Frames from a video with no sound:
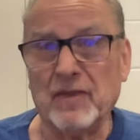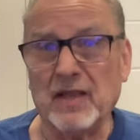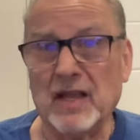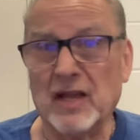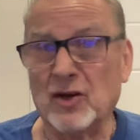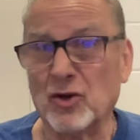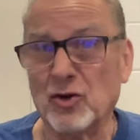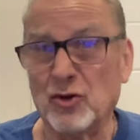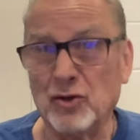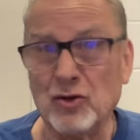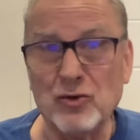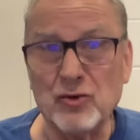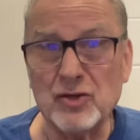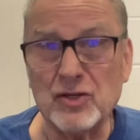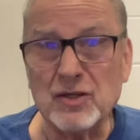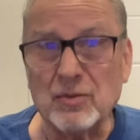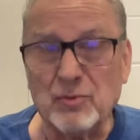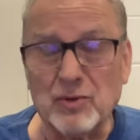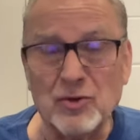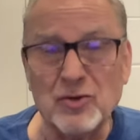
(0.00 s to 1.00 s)

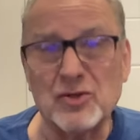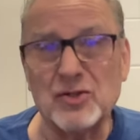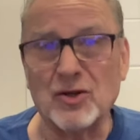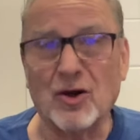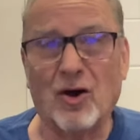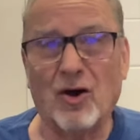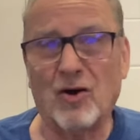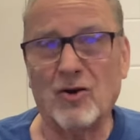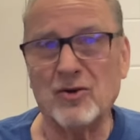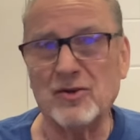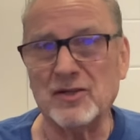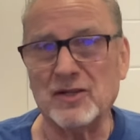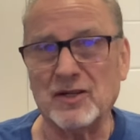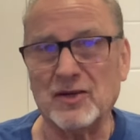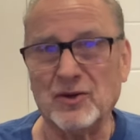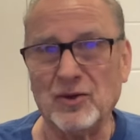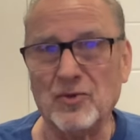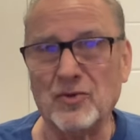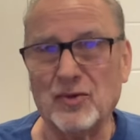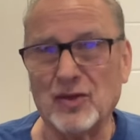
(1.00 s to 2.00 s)
introduce some new songs
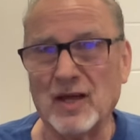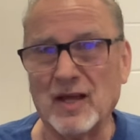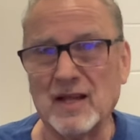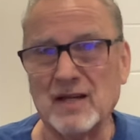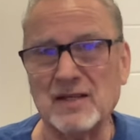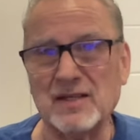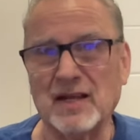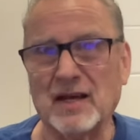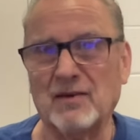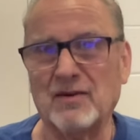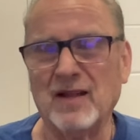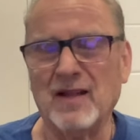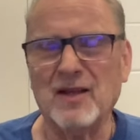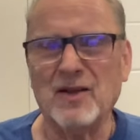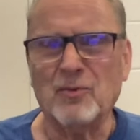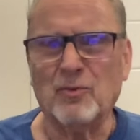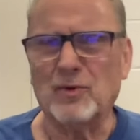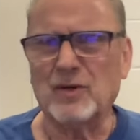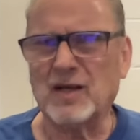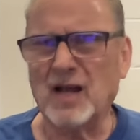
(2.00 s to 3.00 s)
and new things that
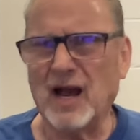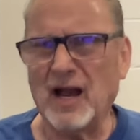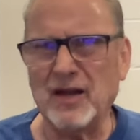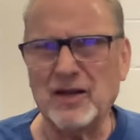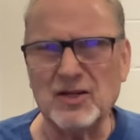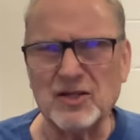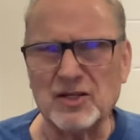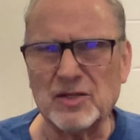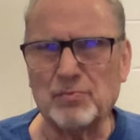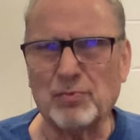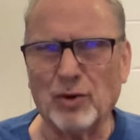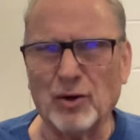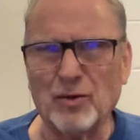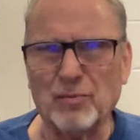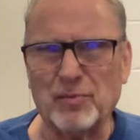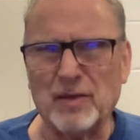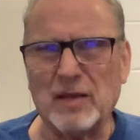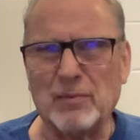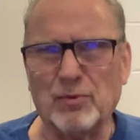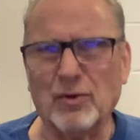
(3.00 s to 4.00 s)
would kind of
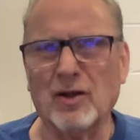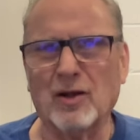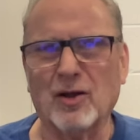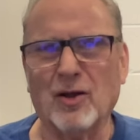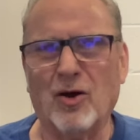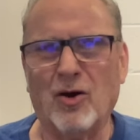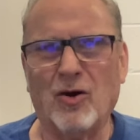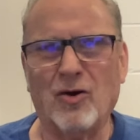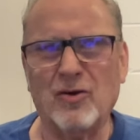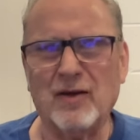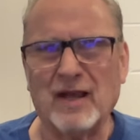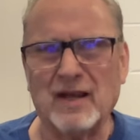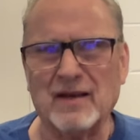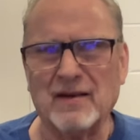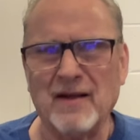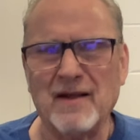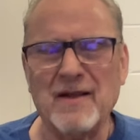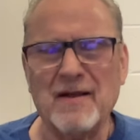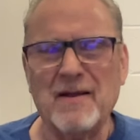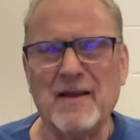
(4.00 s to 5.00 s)
spur people
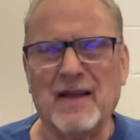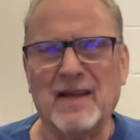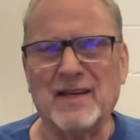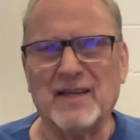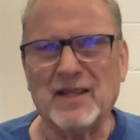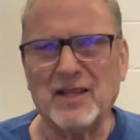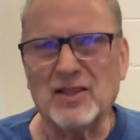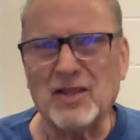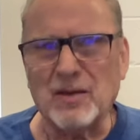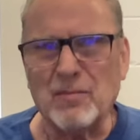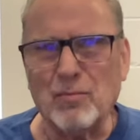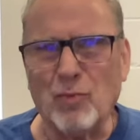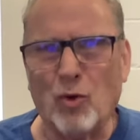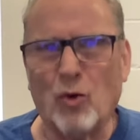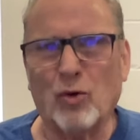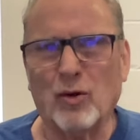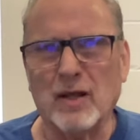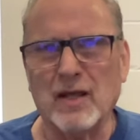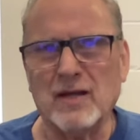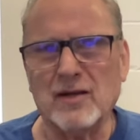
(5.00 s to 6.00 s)
along and get them
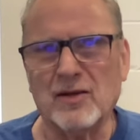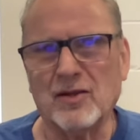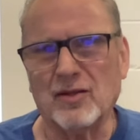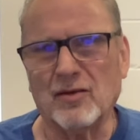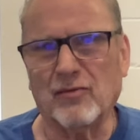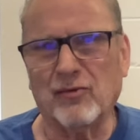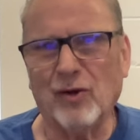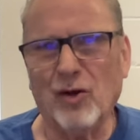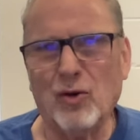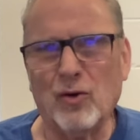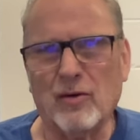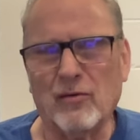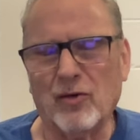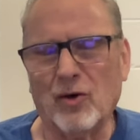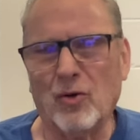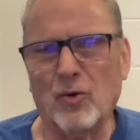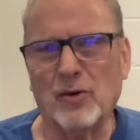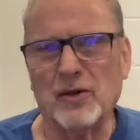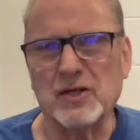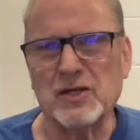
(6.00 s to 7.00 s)
more into the flow of
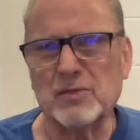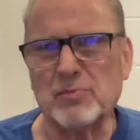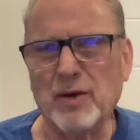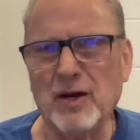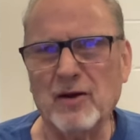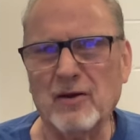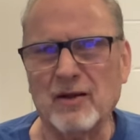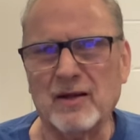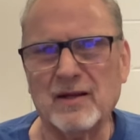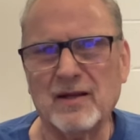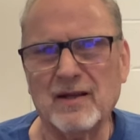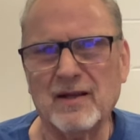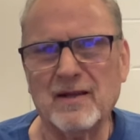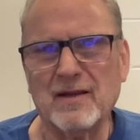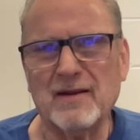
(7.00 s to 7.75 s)
the Holy Spirit.